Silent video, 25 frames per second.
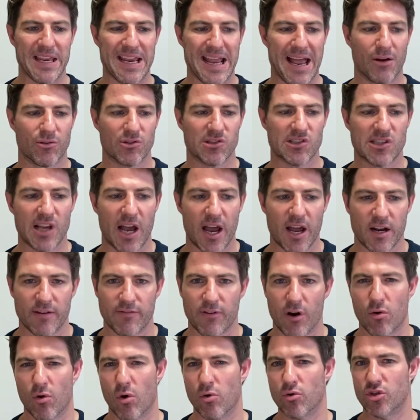outside of
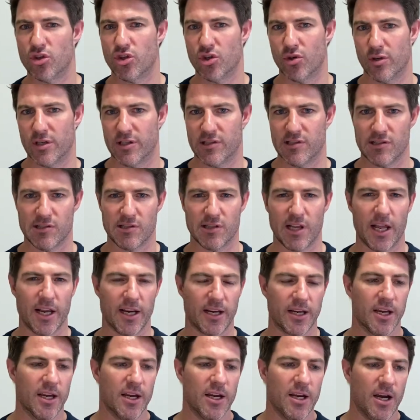our own choices, like
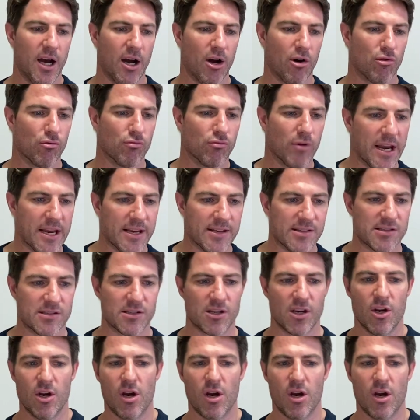our race,